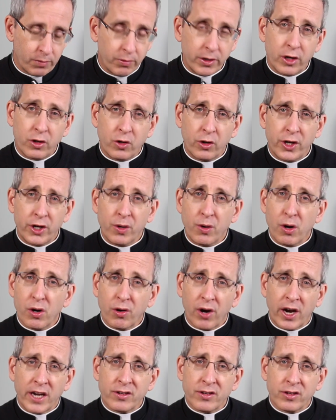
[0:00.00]
We adore you, O
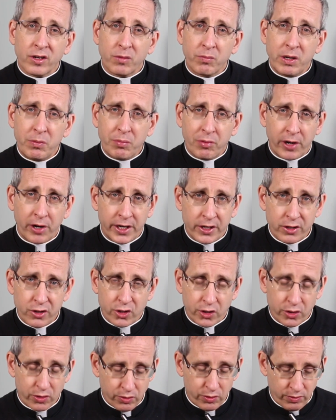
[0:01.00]
Christ, and we
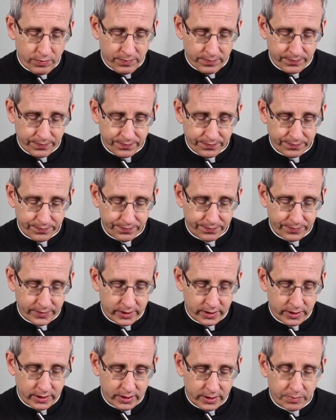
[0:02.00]
praise you,
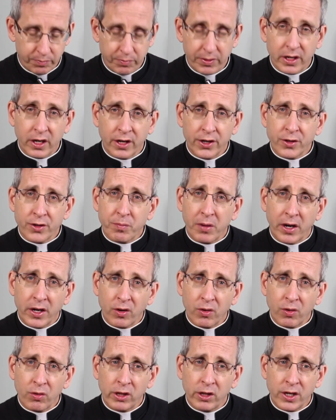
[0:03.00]
because by
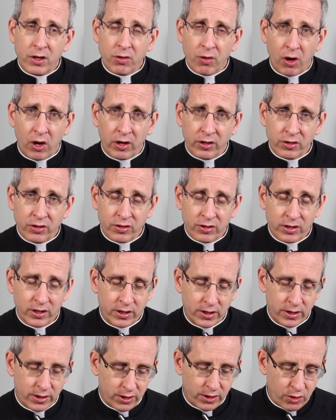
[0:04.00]
your holy cross
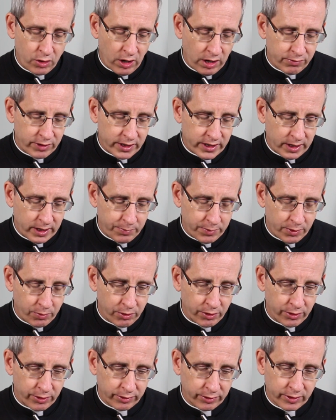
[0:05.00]
you have redeemed the
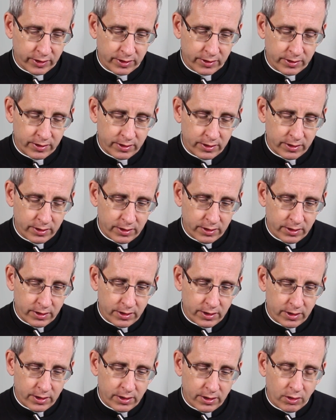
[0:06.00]
world.
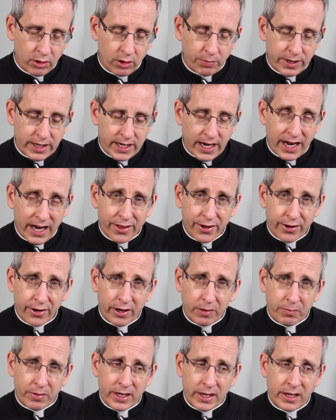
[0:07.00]
Lord, we
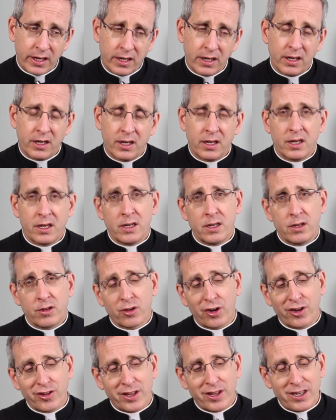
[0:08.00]
gather and we
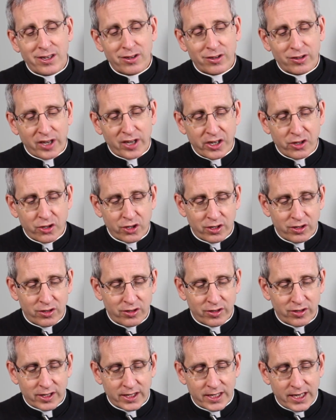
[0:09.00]
start these
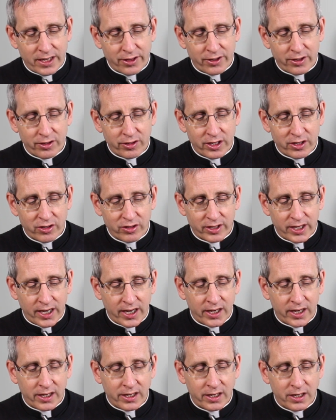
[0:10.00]
stations together this
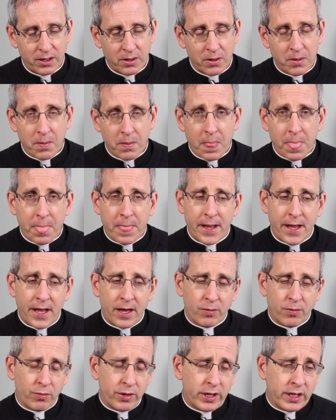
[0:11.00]
day,
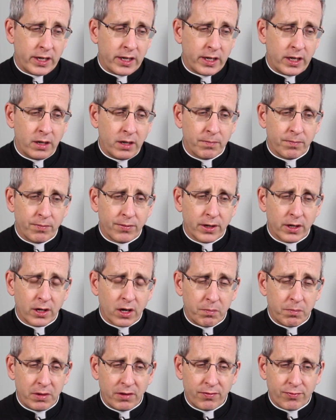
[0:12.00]
and we
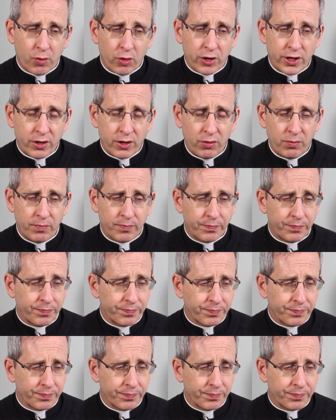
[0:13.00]
come before you.